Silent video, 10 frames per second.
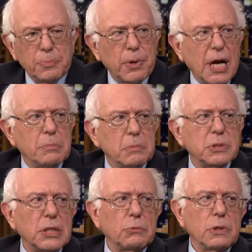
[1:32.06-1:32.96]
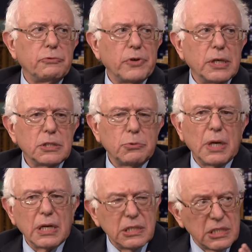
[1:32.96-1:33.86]
the problems that we face,
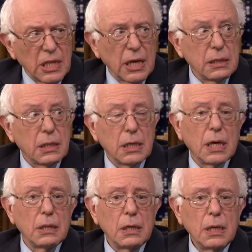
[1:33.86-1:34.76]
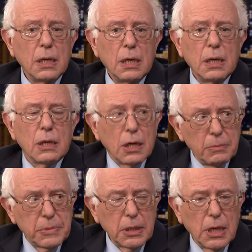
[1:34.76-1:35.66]
we got to stand together,
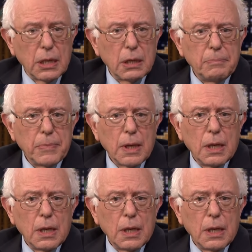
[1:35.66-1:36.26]
come together,